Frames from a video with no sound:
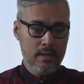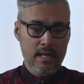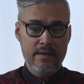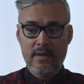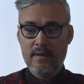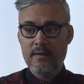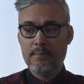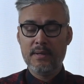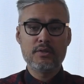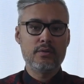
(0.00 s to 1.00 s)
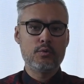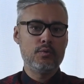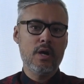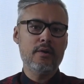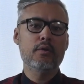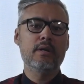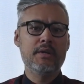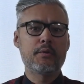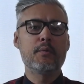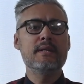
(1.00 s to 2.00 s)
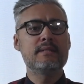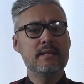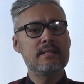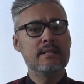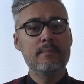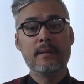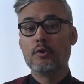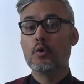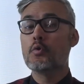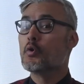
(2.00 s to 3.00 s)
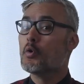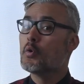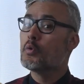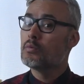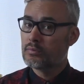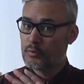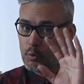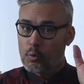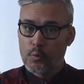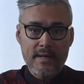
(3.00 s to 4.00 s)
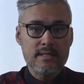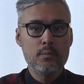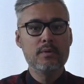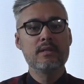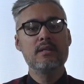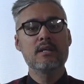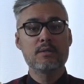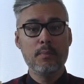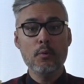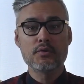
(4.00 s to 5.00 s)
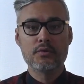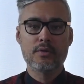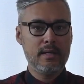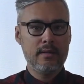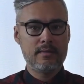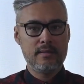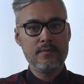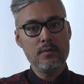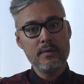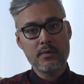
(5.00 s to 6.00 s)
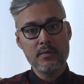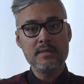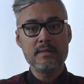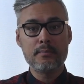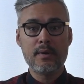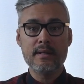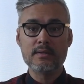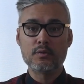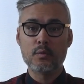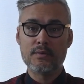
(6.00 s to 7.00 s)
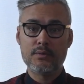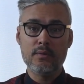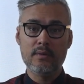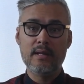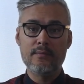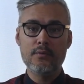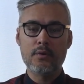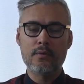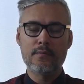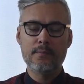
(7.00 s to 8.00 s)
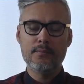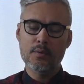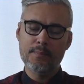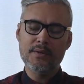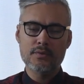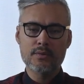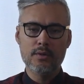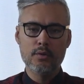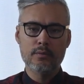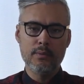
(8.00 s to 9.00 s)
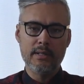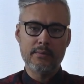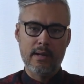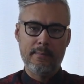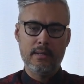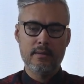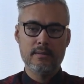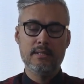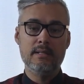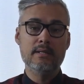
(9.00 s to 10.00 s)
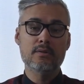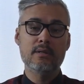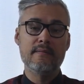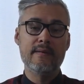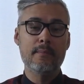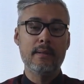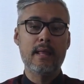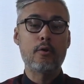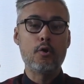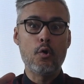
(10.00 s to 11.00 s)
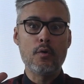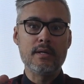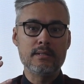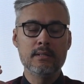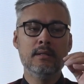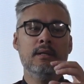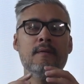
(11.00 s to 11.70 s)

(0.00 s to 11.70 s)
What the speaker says: If the picture is too dark, you can increase this a little bit. Don't go too crazy with the exposure, okay? Because if you increase the brightness to a certain level, your picture is going to look really crappy because it's going to develop a lot of noise.